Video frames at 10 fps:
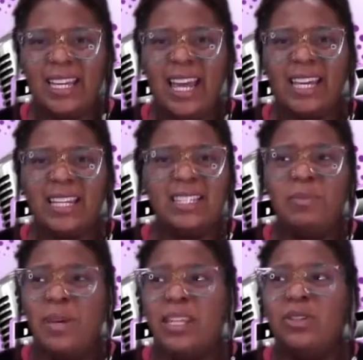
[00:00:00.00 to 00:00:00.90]
Like to
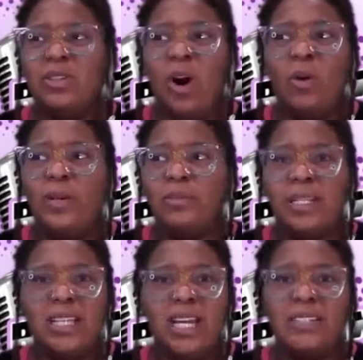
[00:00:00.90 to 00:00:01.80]
me, those are always my
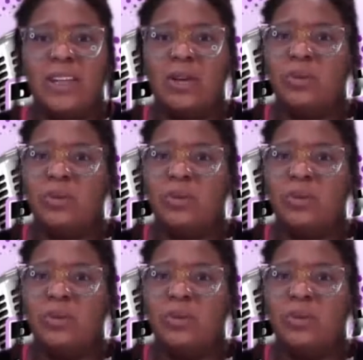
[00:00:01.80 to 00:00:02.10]
signs of like,